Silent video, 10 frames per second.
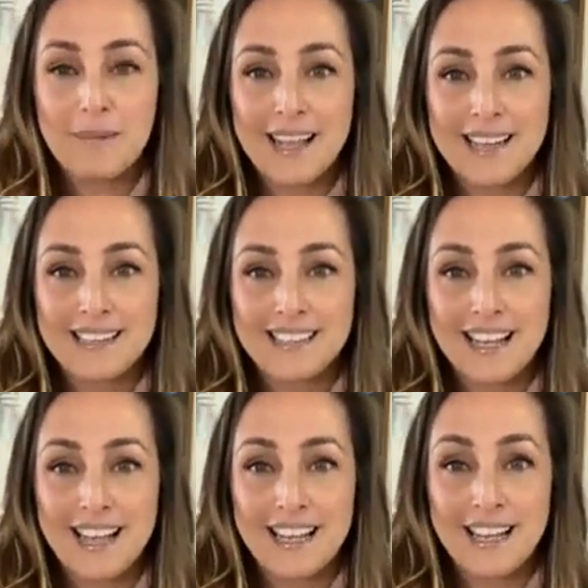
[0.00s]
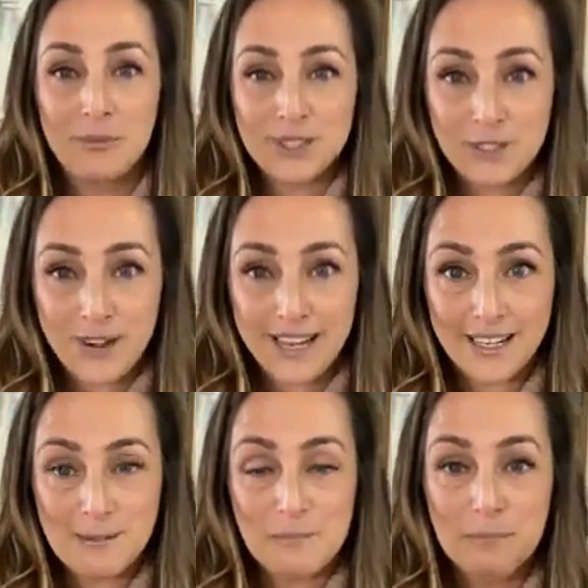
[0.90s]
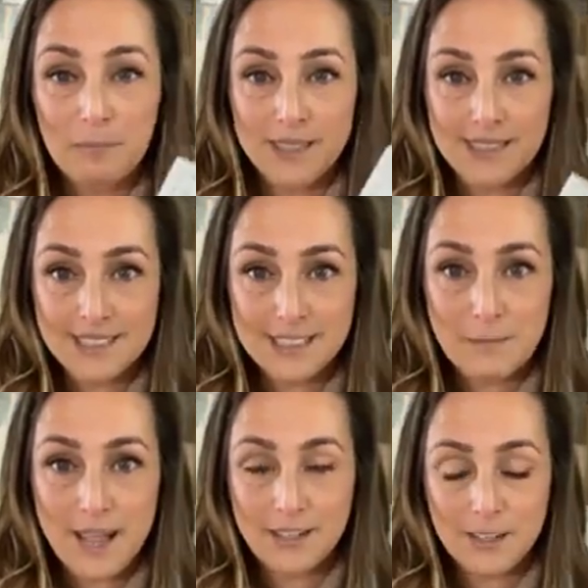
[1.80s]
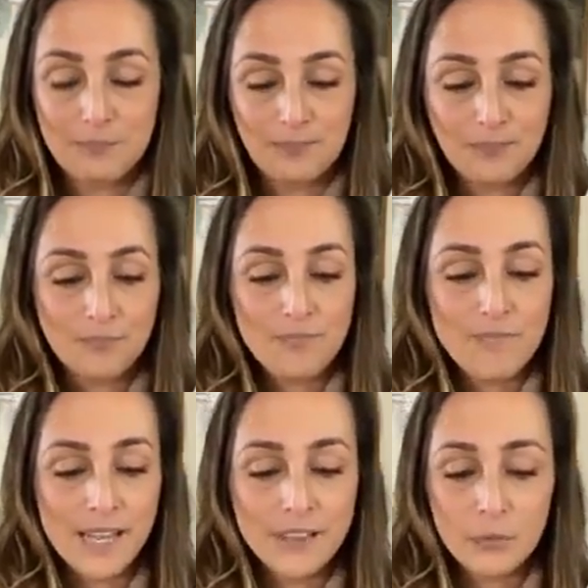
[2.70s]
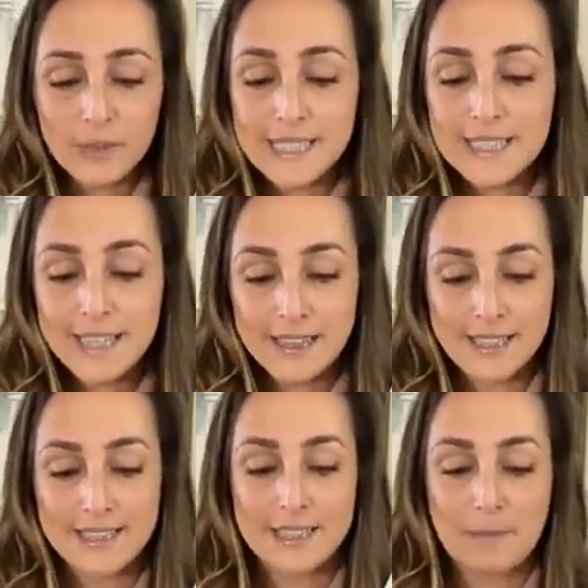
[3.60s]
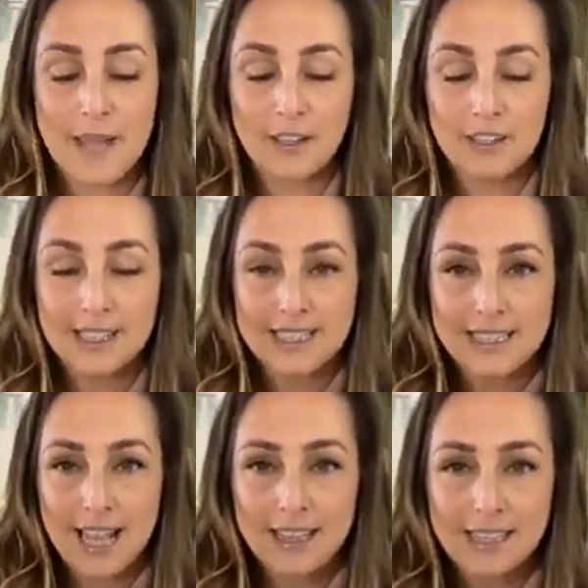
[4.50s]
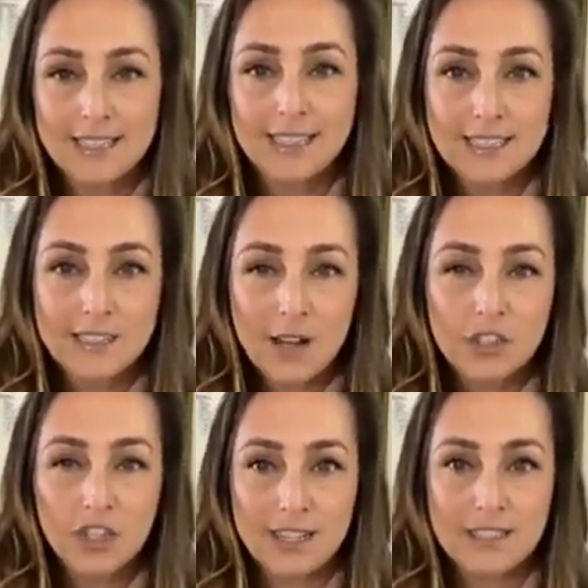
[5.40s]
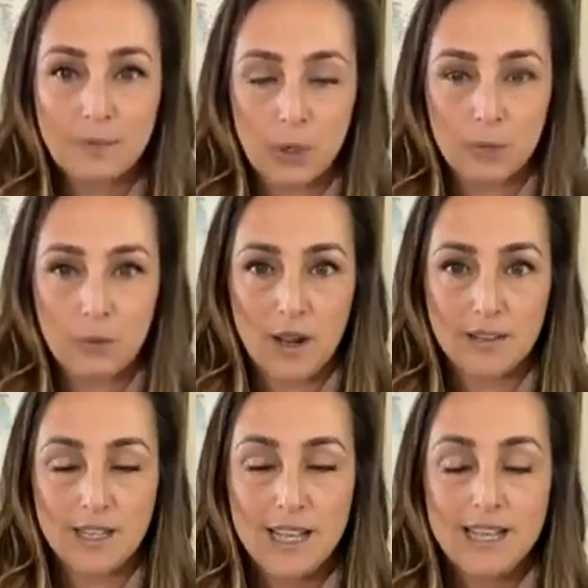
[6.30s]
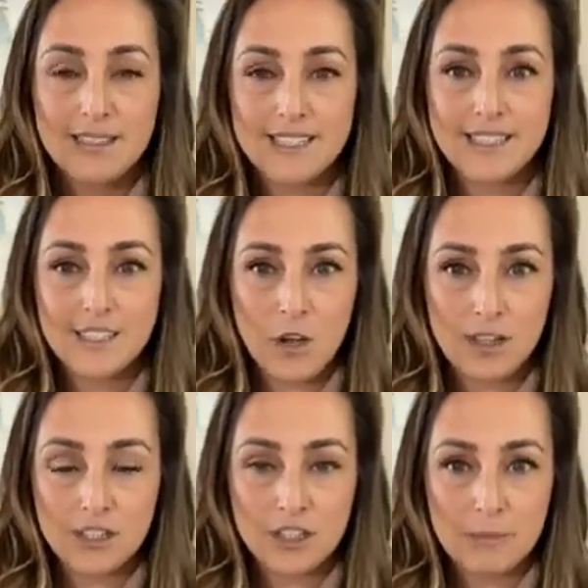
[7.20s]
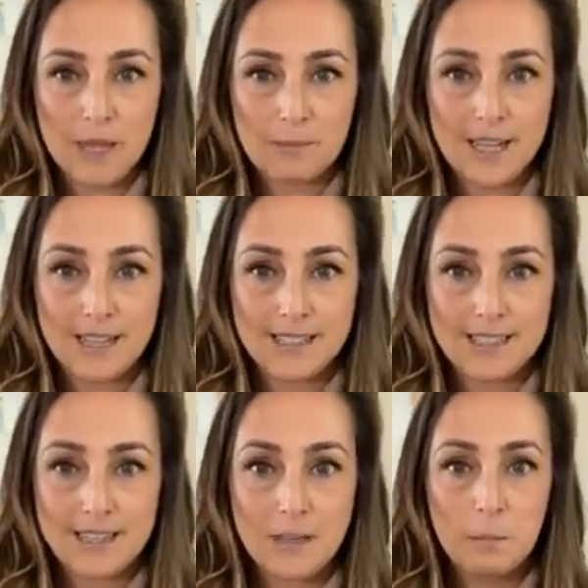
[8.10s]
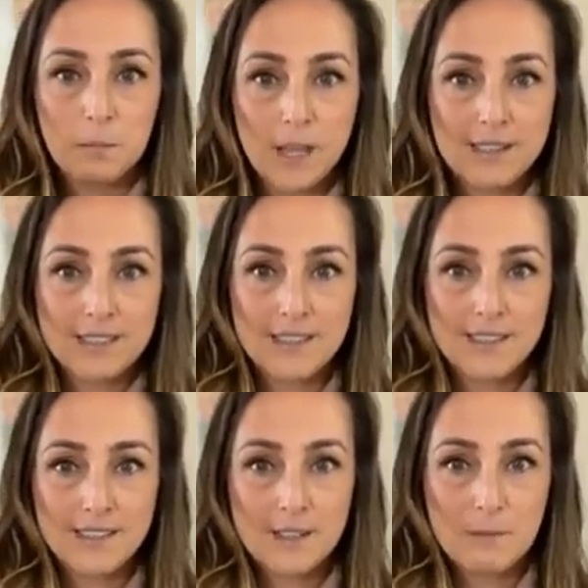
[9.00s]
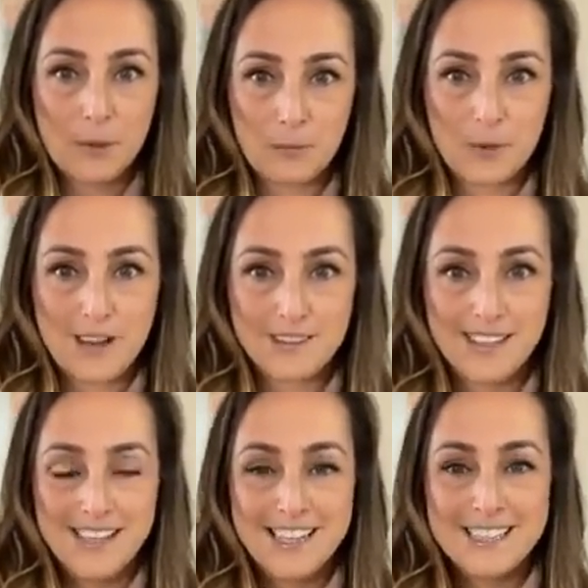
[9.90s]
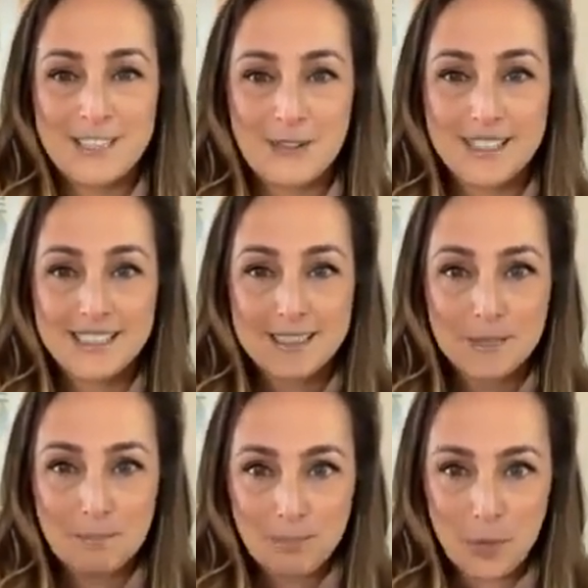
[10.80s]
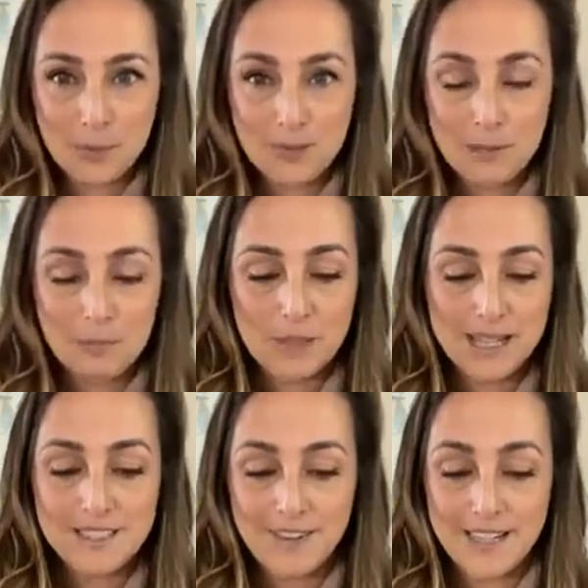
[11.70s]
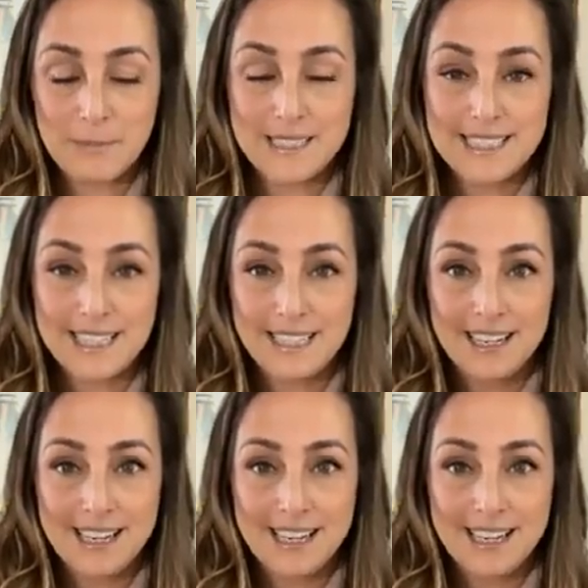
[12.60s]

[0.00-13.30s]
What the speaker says: And it was great, but this is better. And the reason that this is better is that this is not just bone broth. This is collagen peptides plus bone broth. So this is both plus vitamin C.